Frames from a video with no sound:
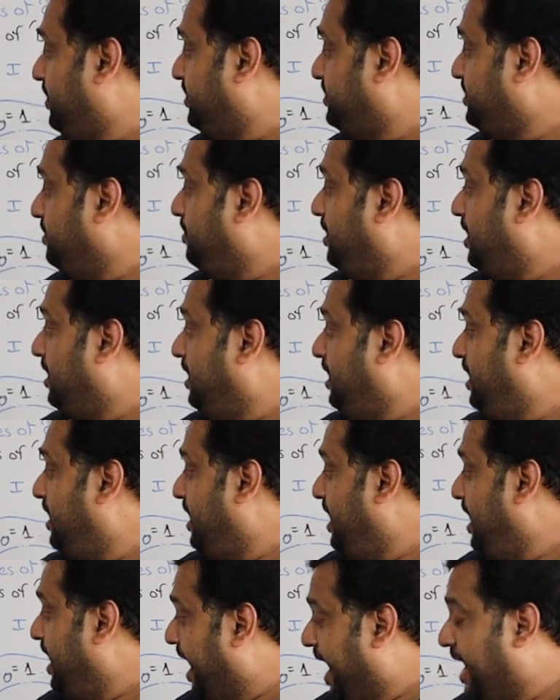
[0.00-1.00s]
Similarly,
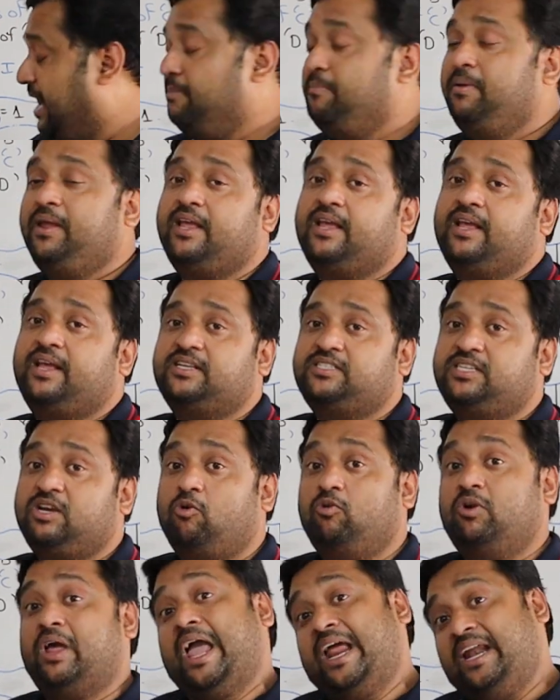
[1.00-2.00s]
Nb is
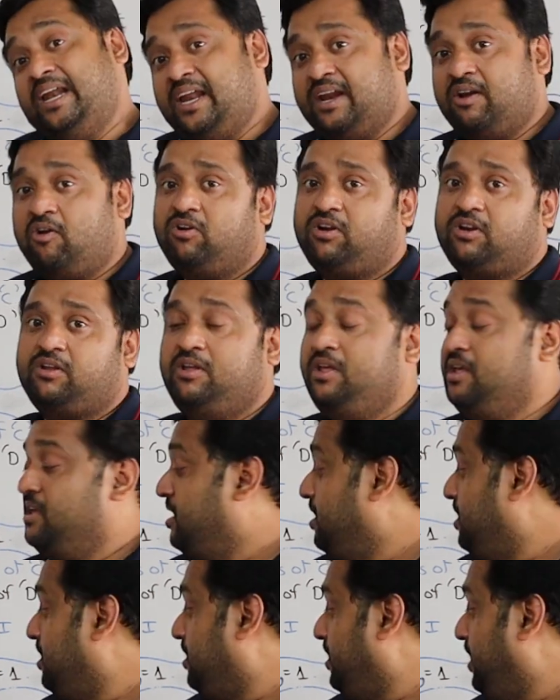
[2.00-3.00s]
equal to Na0
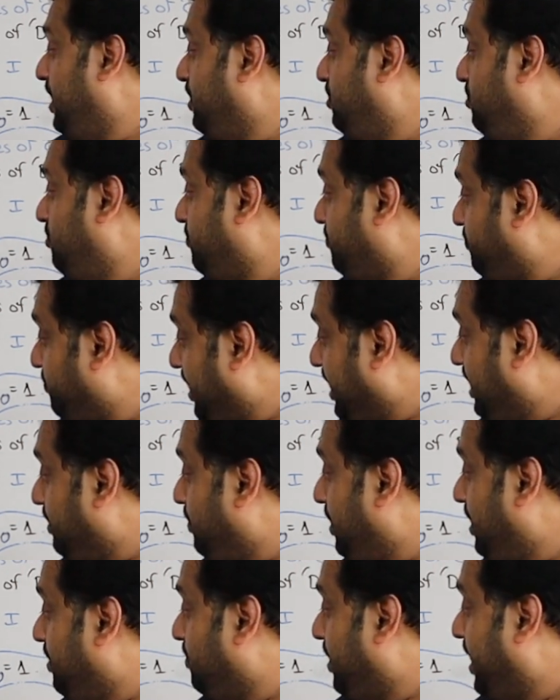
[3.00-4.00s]
into phi
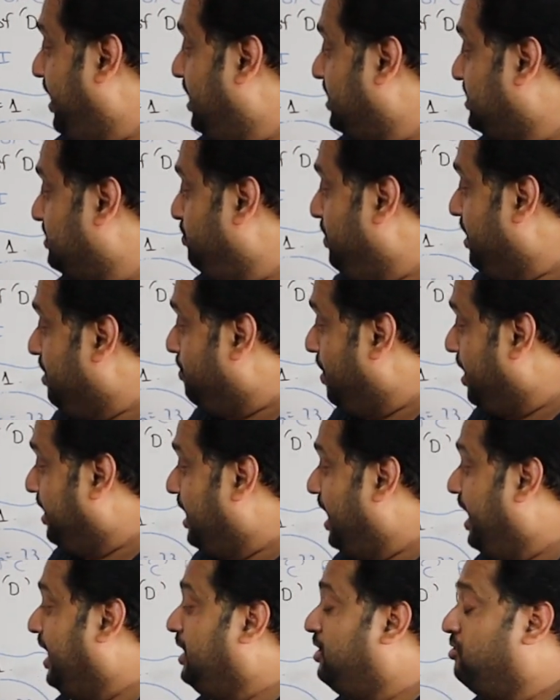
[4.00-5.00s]
b minus b by
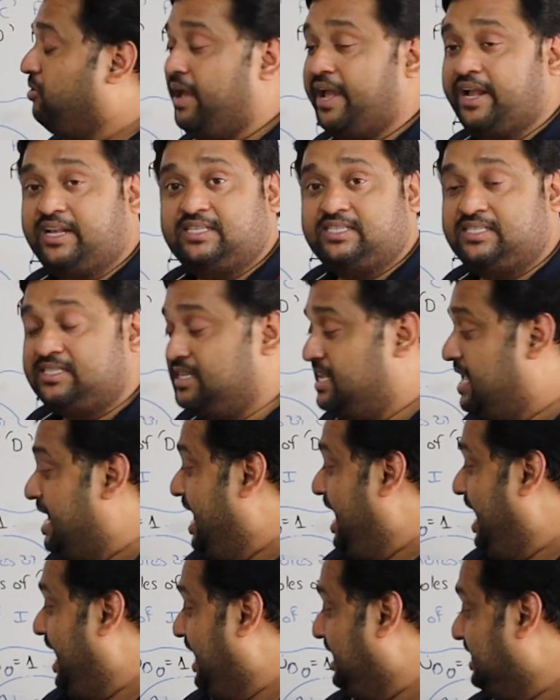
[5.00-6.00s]
a into x.
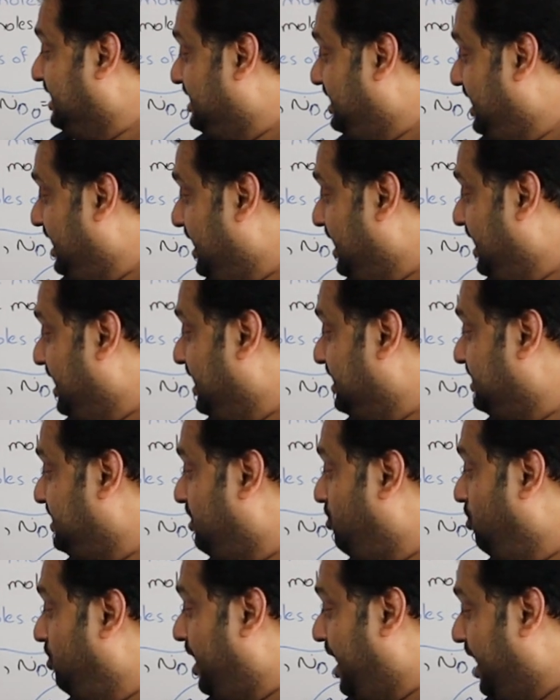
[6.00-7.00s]
Nc is
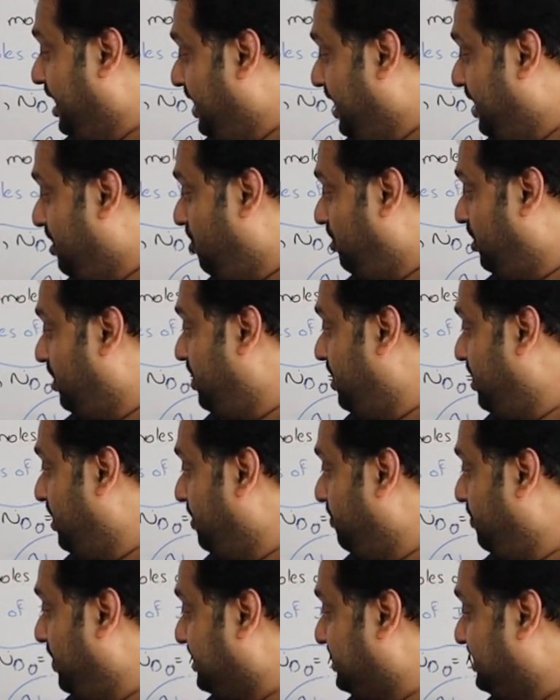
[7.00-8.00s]
equal to Na0
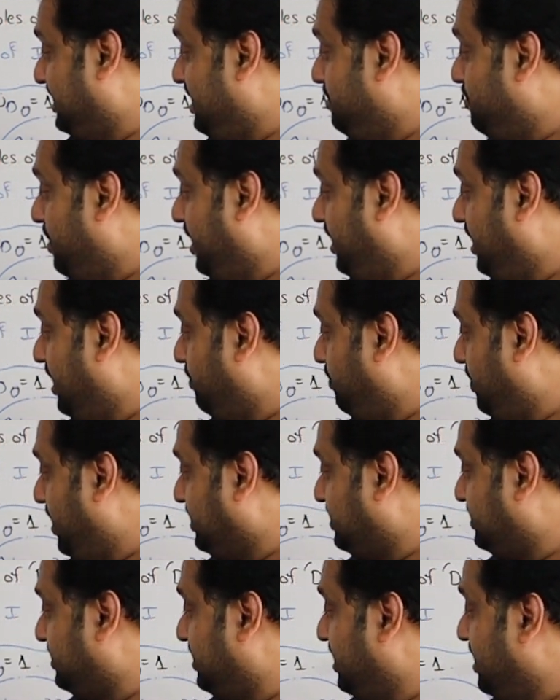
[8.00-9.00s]
plus c by a
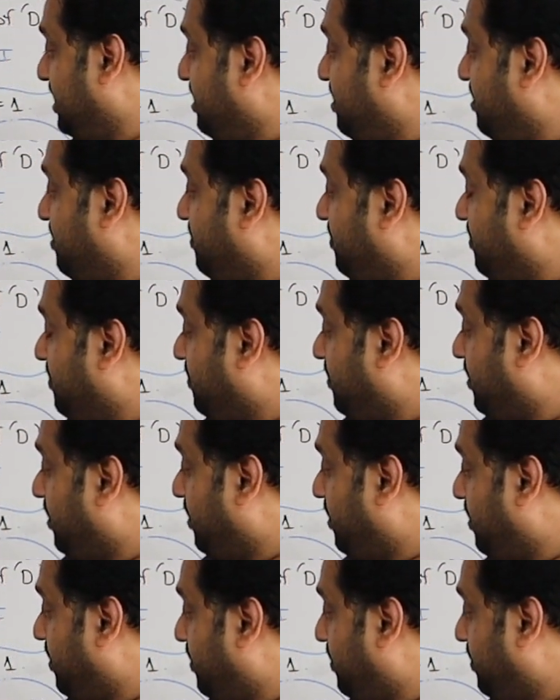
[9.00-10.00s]
plus
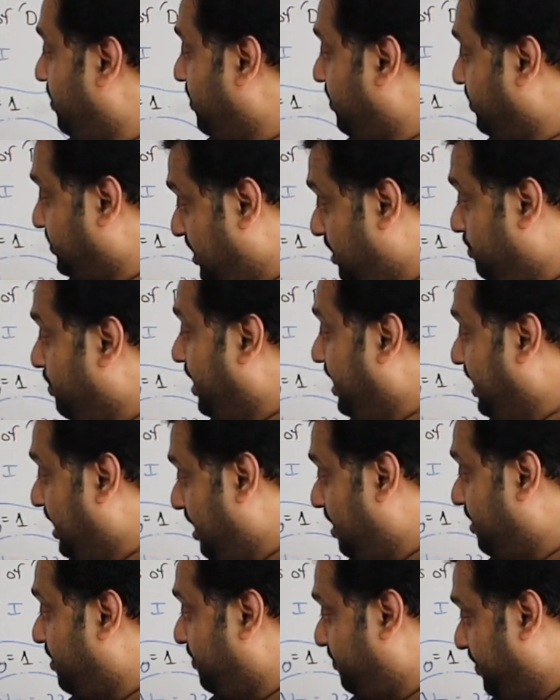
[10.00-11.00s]

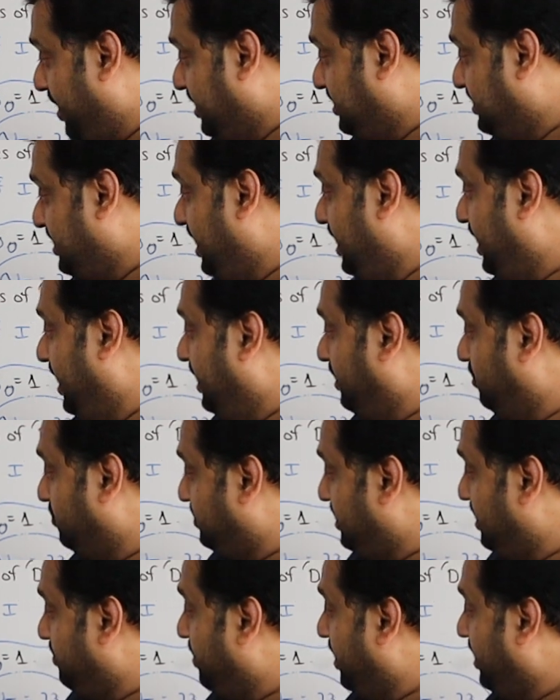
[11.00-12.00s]
phi c into
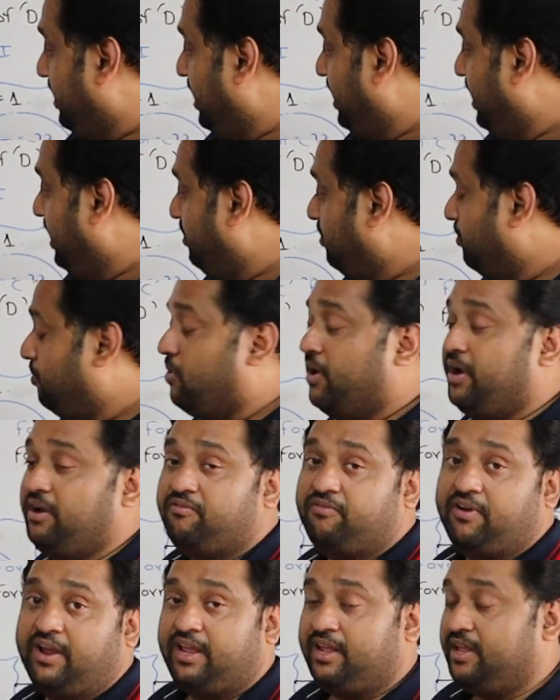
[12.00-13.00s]
c by a into
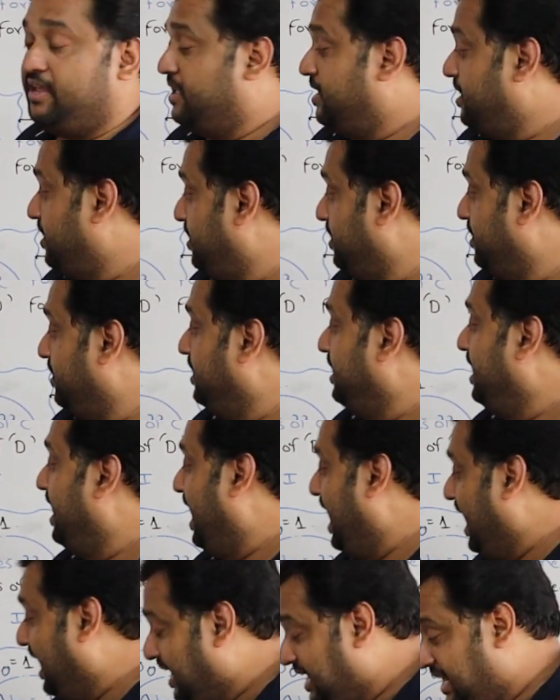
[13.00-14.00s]
0.5.
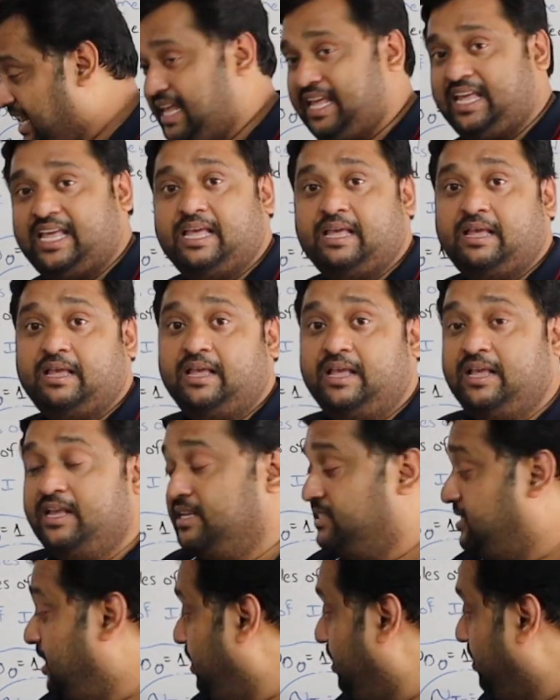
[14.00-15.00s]
Nd,
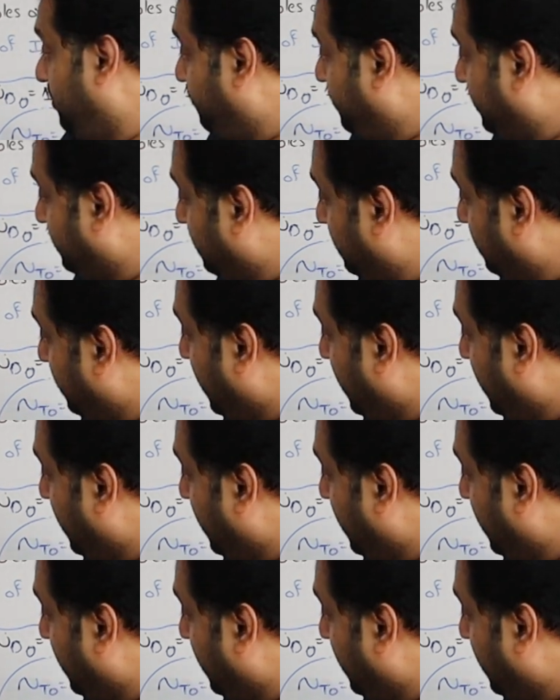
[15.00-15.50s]
See, for the